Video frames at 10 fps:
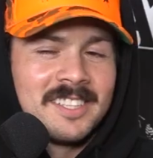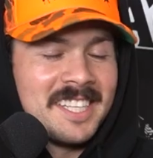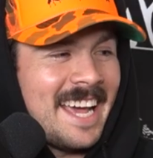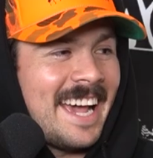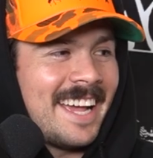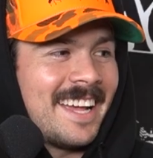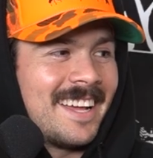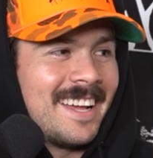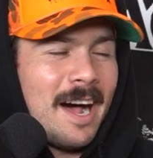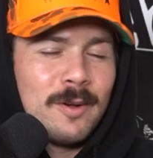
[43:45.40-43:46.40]
Today.
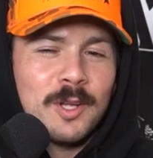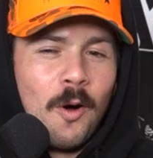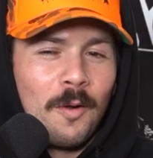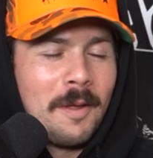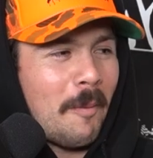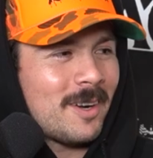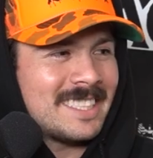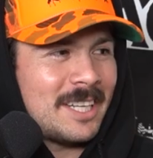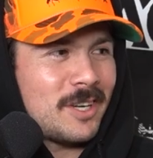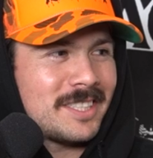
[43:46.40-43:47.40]
I was the only
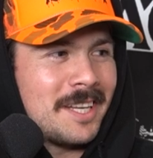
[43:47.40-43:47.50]
person that dressed